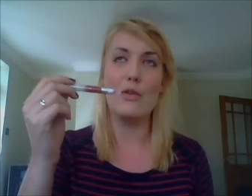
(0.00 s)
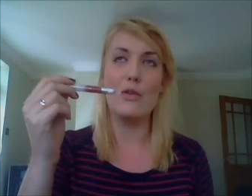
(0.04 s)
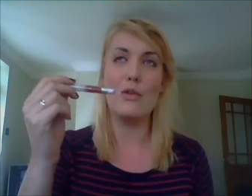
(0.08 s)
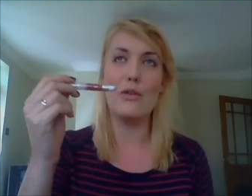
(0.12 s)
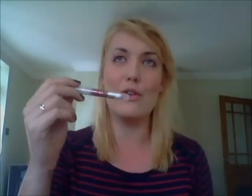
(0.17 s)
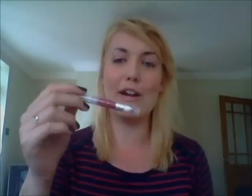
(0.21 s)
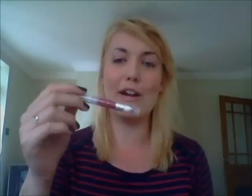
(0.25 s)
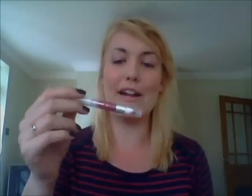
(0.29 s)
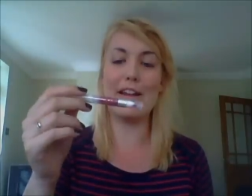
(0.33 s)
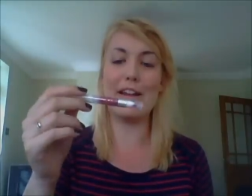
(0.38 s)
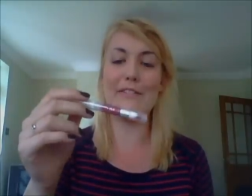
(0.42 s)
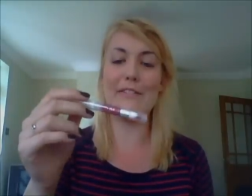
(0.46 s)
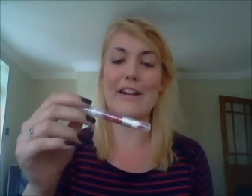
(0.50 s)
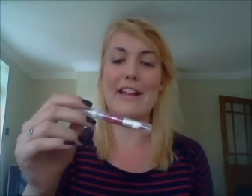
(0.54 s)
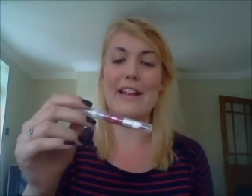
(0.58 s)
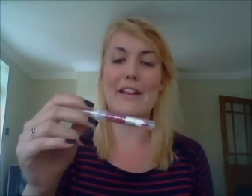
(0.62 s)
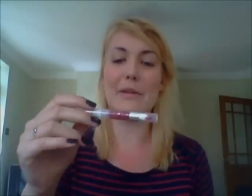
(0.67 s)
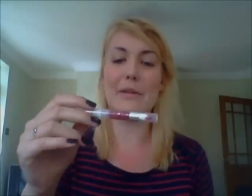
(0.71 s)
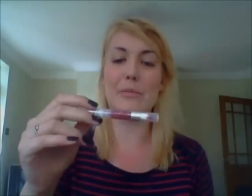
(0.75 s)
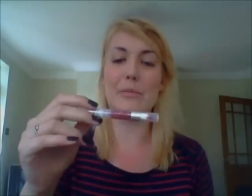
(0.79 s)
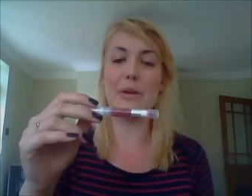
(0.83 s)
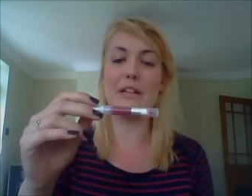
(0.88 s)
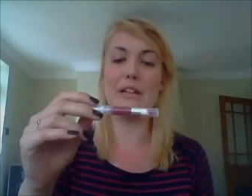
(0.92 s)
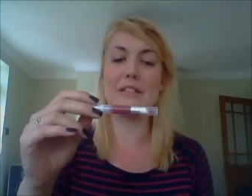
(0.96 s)
Really, really
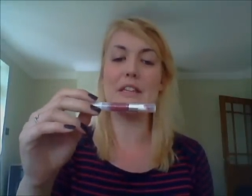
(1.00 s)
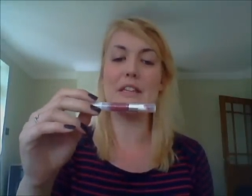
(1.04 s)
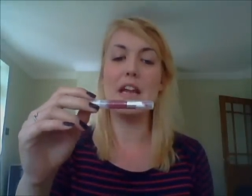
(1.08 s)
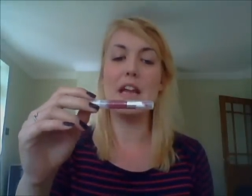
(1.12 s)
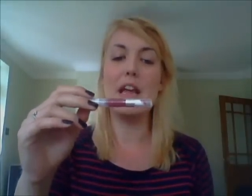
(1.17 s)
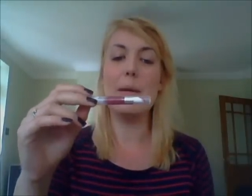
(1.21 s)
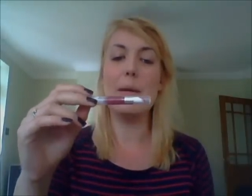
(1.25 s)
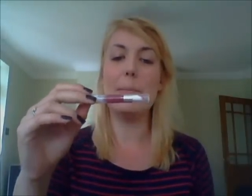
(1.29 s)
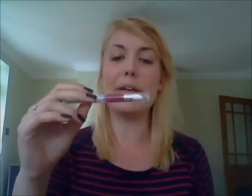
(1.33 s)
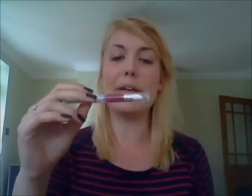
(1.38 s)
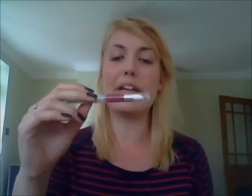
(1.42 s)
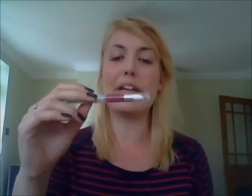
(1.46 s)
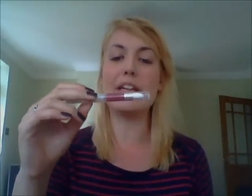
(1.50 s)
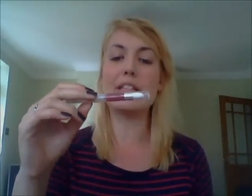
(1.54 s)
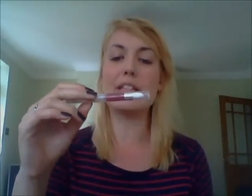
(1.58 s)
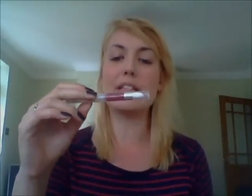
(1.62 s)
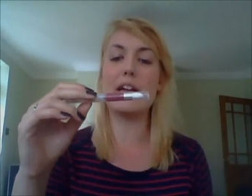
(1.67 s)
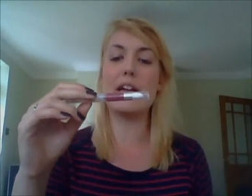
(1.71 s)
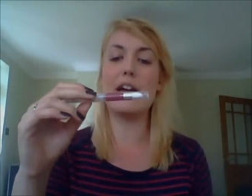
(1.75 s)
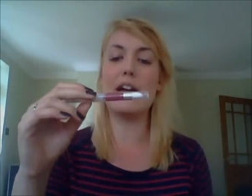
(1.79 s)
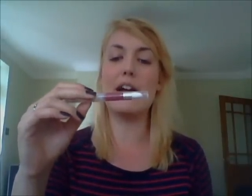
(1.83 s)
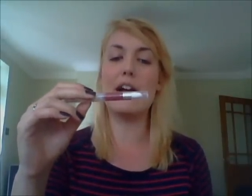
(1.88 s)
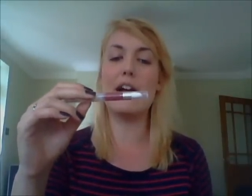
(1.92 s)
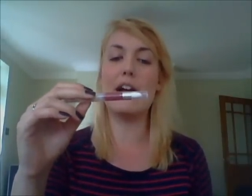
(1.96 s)
unimpressed. Because
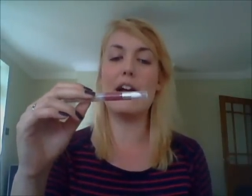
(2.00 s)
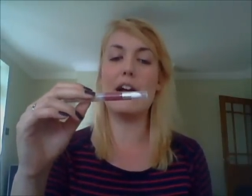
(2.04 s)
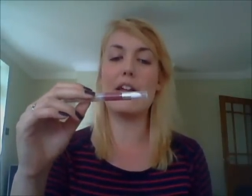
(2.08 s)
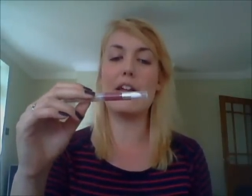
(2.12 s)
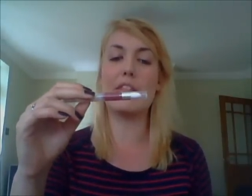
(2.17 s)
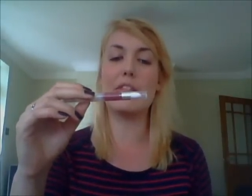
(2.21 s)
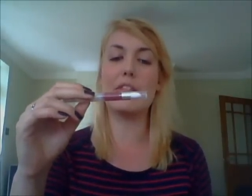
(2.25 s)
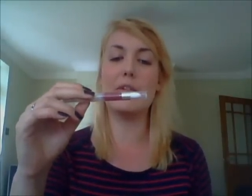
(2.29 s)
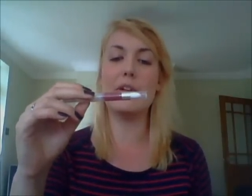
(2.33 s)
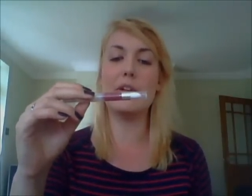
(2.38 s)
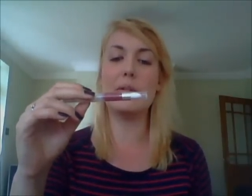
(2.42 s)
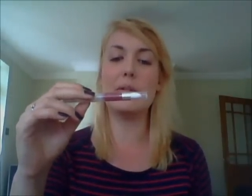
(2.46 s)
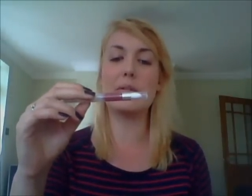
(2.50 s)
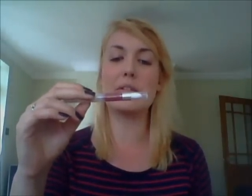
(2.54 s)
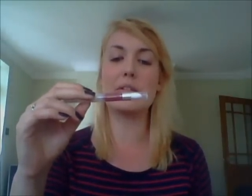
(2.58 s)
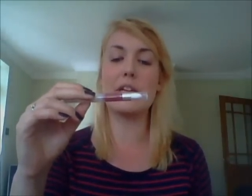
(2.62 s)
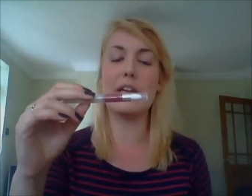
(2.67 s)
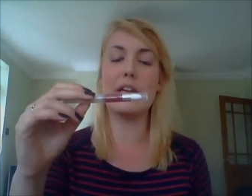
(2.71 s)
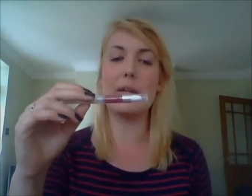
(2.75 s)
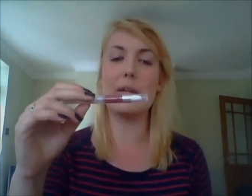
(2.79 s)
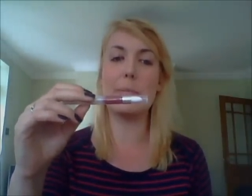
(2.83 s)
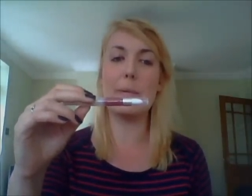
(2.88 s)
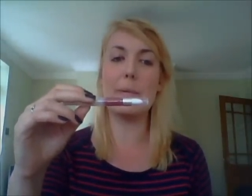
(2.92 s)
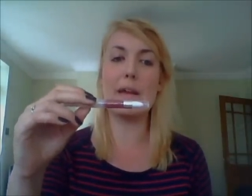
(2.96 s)
I thought it was
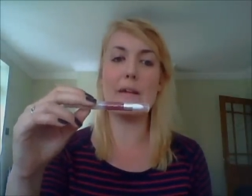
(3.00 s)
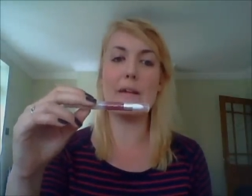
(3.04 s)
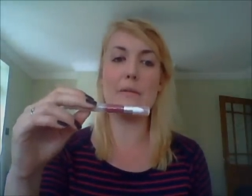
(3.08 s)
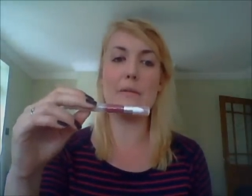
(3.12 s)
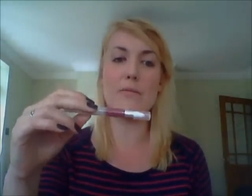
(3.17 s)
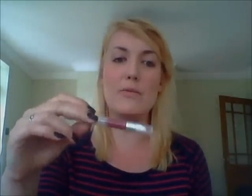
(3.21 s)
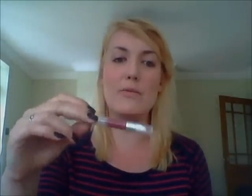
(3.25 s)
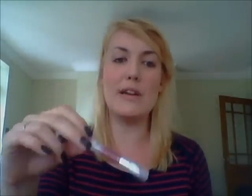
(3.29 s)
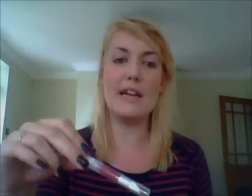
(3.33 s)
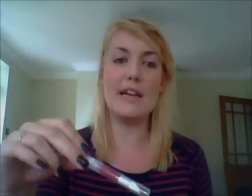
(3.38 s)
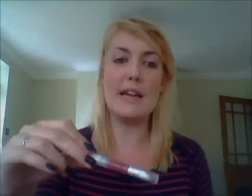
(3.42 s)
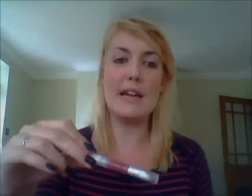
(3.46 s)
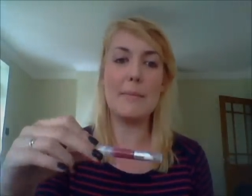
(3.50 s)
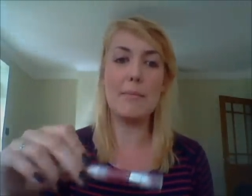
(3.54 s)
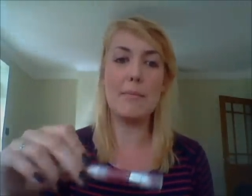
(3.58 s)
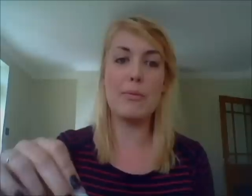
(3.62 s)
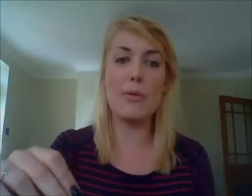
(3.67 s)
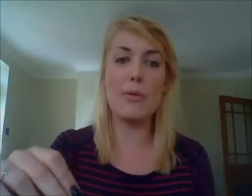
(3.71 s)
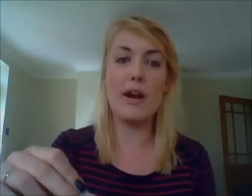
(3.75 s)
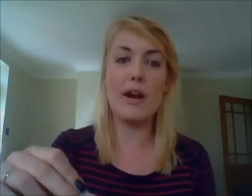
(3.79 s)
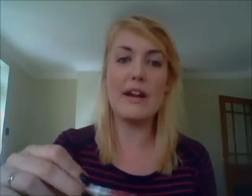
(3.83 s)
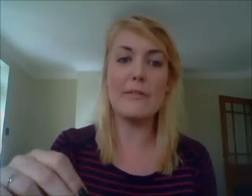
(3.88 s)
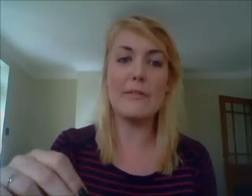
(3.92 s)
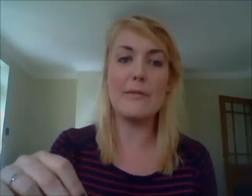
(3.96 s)
going to be really
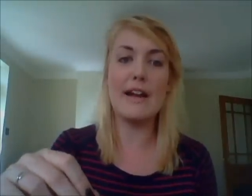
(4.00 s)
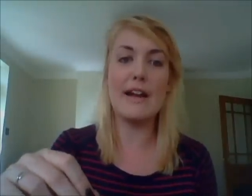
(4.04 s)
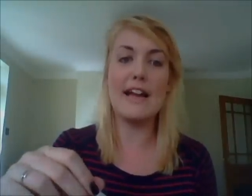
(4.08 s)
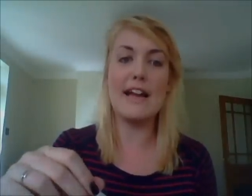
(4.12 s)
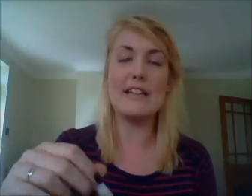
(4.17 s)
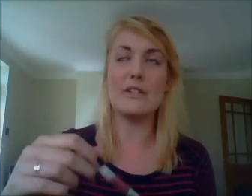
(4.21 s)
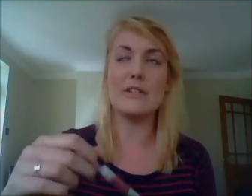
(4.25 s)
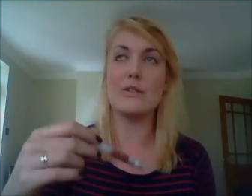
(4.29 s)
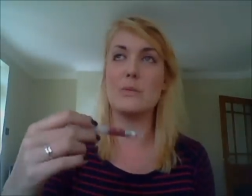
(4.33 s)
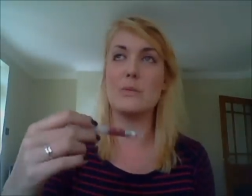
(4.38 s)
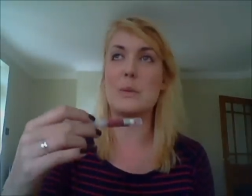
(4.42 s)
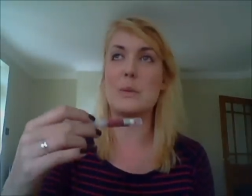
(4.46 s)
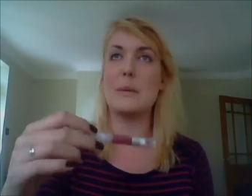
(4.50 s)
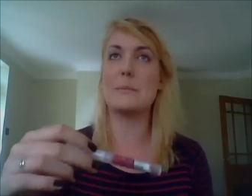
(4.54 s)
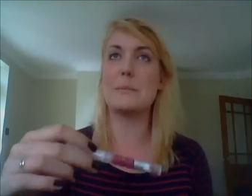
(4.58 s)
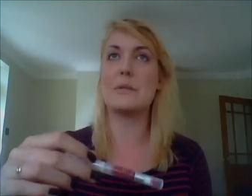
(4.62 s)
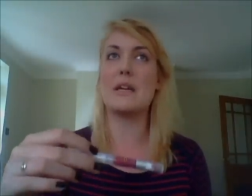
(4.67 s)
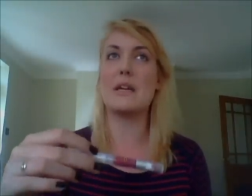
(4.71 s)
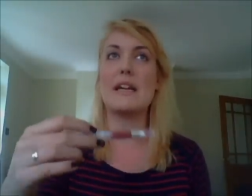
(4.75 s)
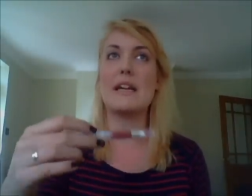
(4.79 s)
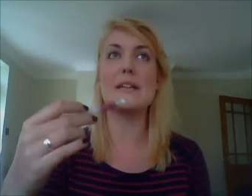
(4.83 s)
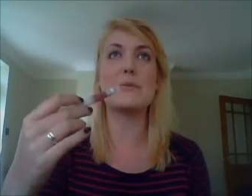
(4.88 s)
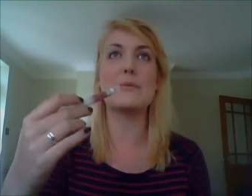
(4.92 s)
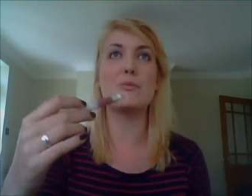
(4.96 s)
bright red on the
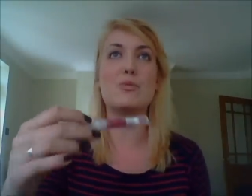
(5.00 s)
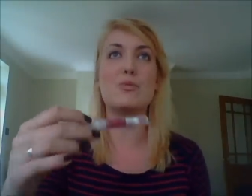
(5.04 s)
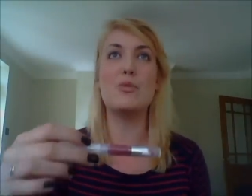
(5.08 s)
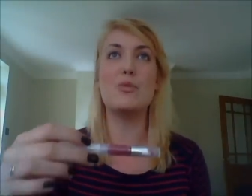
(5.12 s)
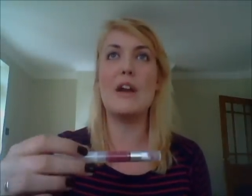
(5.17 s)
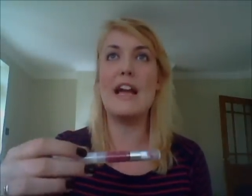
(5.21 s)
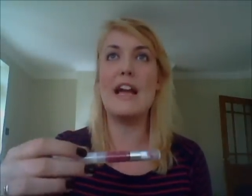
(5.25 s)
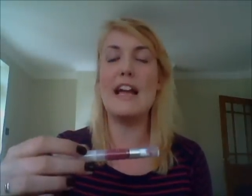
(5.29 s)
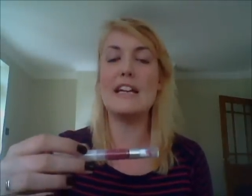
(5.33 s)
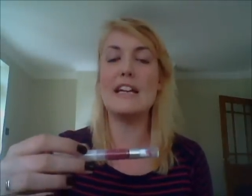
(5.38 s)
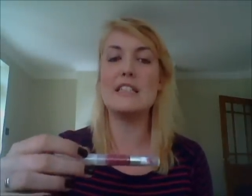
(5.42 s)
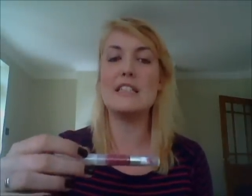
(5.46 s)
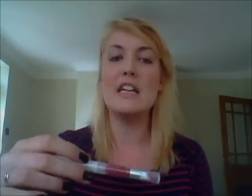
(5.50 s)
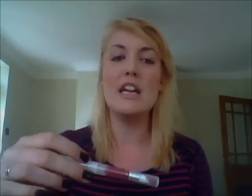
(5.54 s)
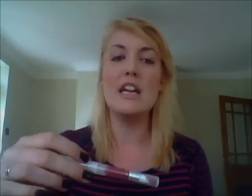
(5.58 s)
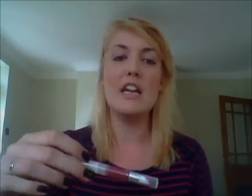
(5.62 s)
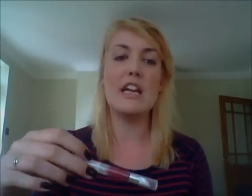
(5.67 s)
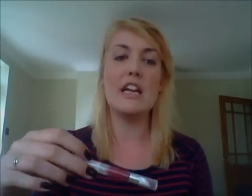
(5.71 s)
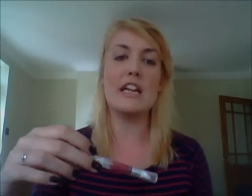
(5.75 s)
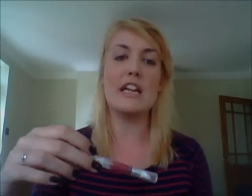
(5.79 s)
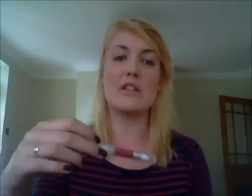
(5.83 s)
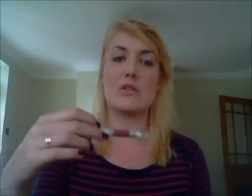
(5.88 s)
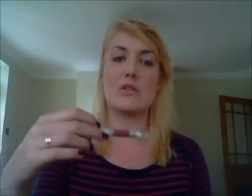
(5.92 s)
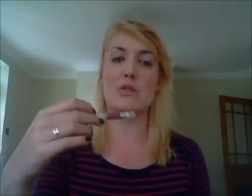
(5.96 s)
website. It's red.
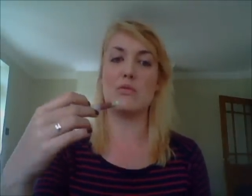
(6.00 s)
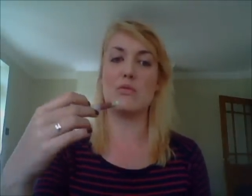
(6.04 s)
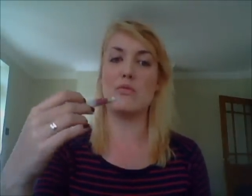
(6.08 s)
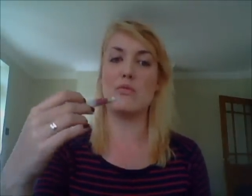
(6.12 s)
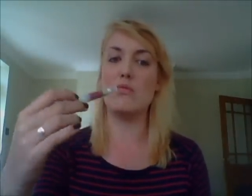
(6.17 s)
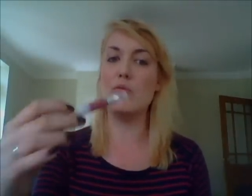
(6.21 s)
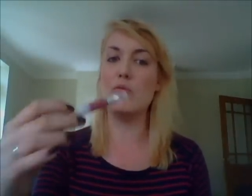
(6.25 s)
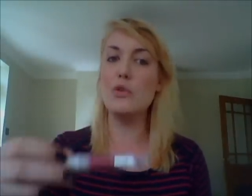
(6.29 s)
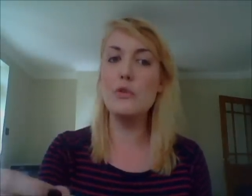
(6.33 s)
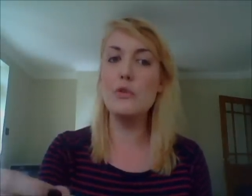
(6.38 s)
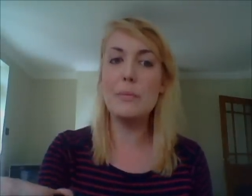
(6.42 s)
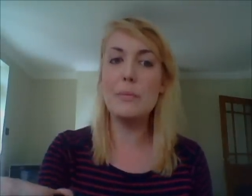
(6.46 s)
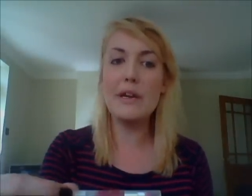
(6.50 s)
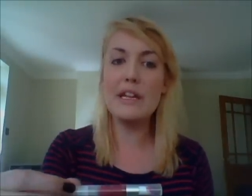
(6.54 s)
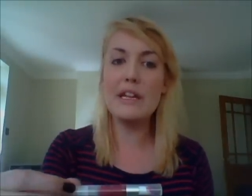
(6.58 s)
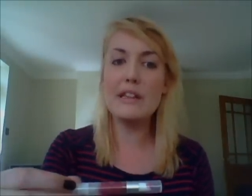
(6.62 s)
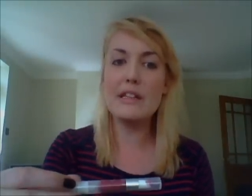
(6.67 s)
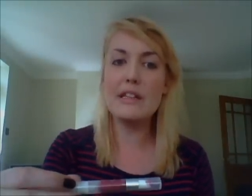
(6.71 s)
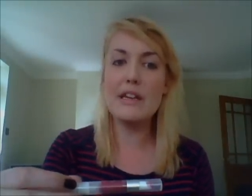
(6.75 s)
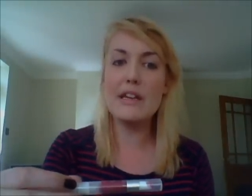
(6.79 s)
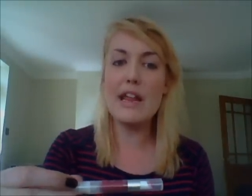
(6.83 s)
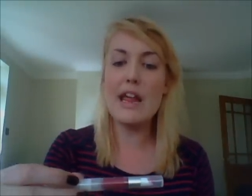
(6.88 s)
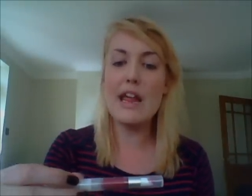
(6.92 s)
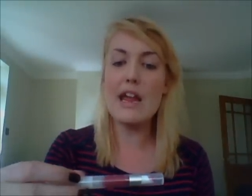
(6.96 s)
It's got ruby
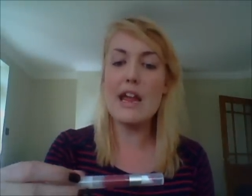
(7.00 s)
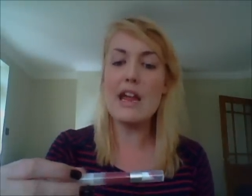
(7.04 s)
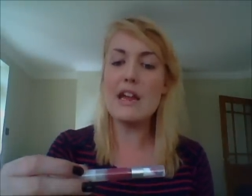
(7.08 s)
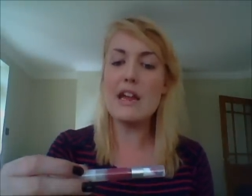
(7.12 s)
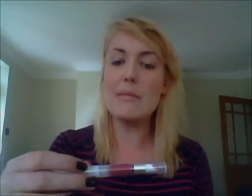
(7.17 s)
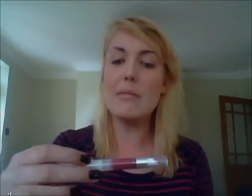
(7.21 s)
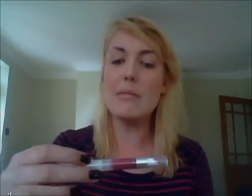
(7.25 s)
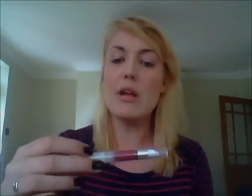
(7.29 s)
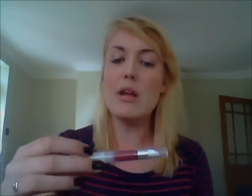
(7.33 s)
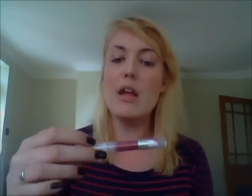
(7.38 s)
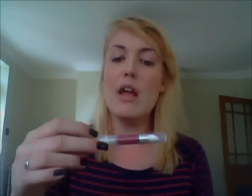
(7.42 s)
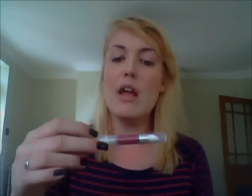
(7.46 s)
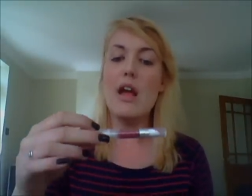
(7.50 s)
in the name.